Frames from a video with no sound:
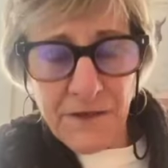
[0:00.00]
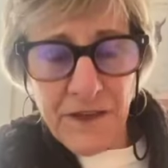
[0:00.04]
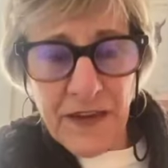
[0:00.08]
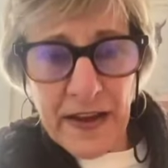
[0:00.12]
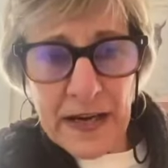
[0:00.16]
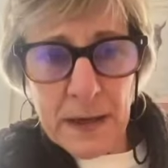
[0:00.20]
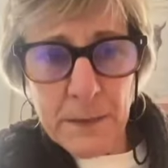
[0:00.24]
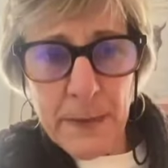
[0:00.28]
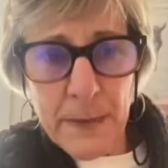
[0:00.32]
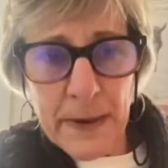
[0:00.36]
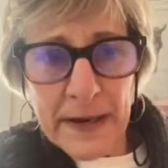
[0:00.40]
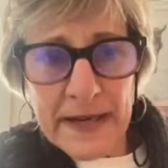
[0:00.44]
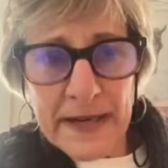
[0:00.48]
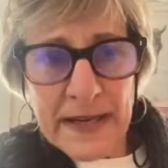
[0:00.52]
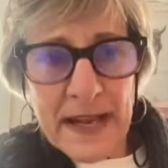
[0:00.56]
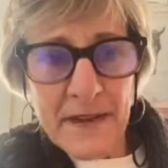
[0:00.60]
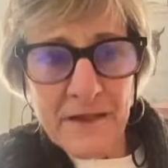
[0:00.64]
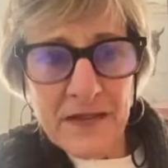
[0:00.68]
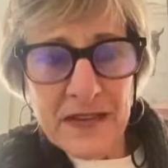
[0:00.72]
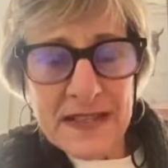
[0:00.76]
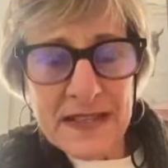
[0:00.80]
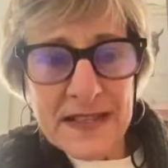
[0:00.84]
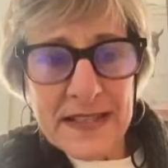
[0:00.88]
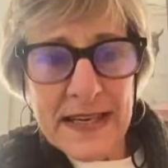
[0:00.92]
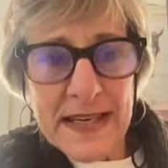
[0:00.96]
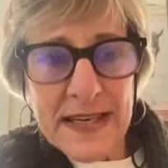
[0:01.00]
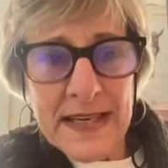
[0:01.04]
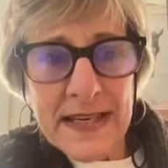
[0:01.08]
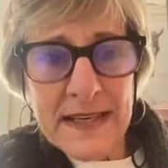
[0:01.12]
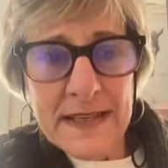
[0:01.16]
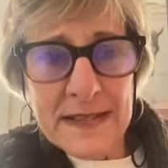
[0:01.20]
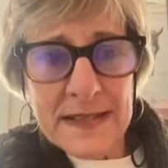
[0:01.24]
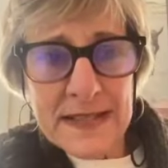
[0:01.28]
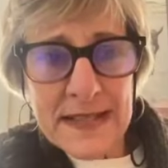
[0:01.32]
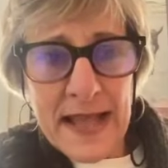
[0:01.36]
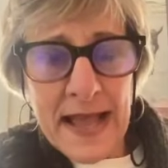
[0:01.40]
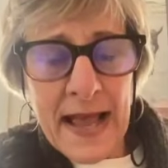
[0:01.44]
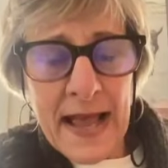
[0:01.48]
If anybody ever
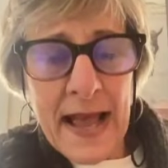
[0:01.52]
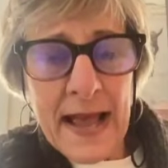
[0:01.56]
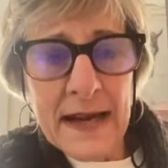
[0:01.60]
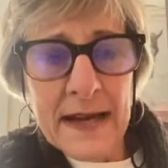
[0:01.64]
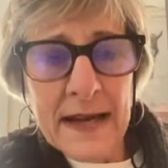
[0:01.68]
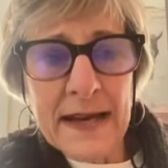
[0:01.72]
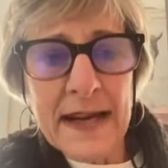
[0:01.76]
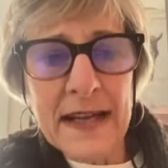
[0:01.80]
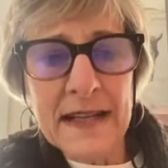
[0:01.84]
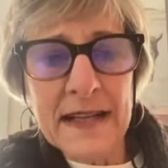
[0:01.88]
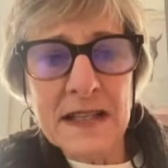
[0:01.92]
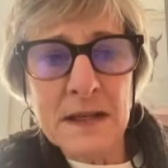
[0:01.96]
sees that,